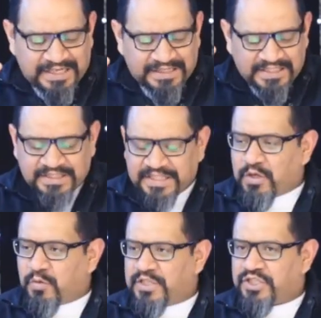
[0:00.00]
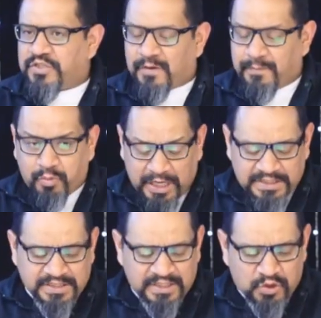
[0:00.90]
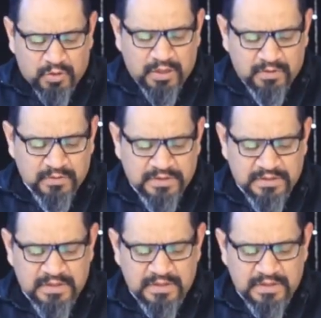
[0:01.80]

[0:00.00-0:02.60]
distinguish their present troubles